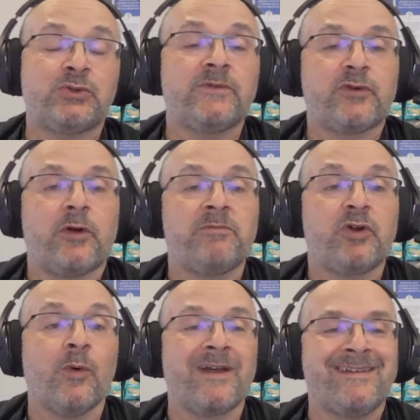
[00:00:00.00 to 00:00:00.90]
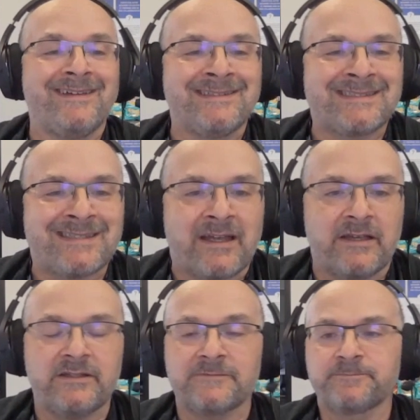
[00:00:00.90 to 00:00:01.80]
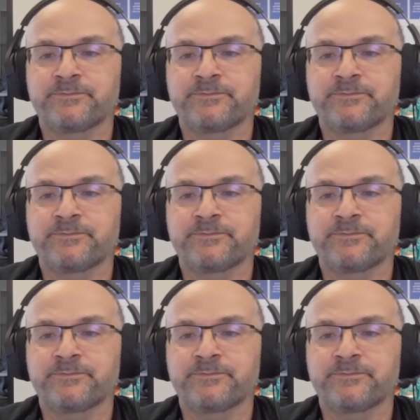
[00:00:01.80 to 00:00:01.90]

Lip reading: you from going inside.